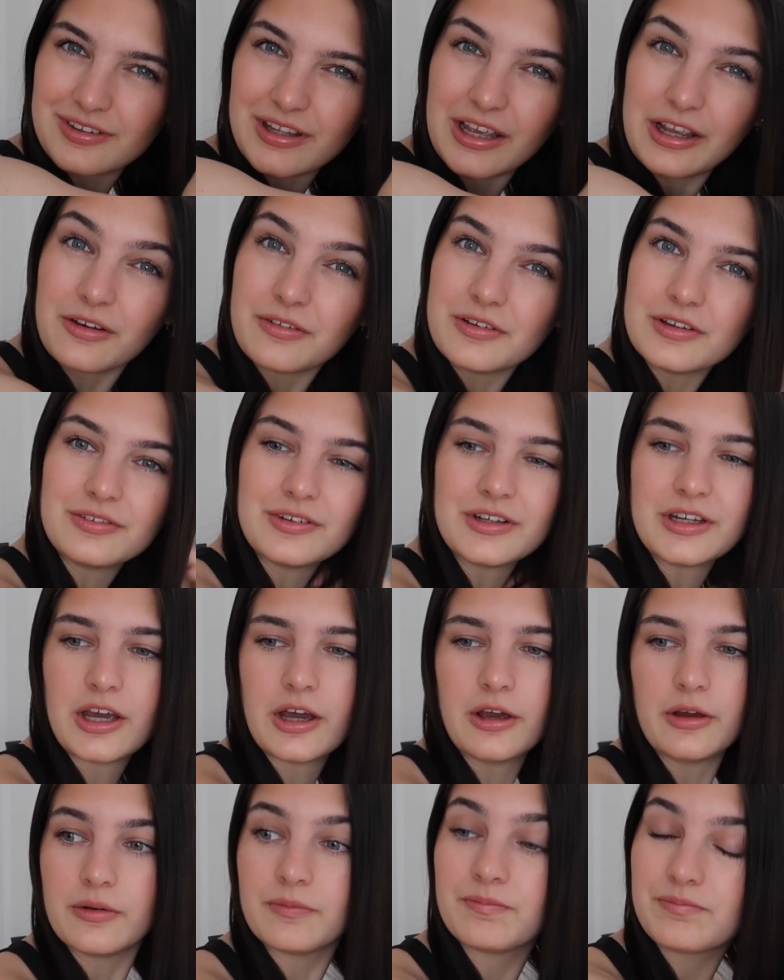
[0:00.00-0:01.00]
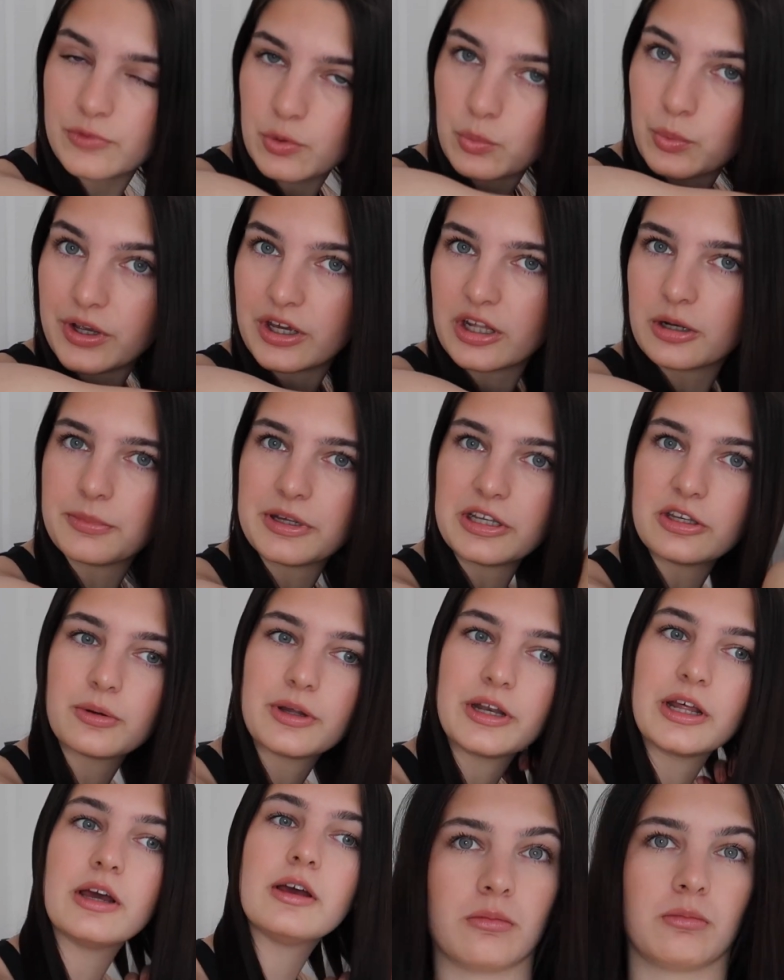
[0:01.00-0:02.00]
sake of this video, we're gonna be doing it.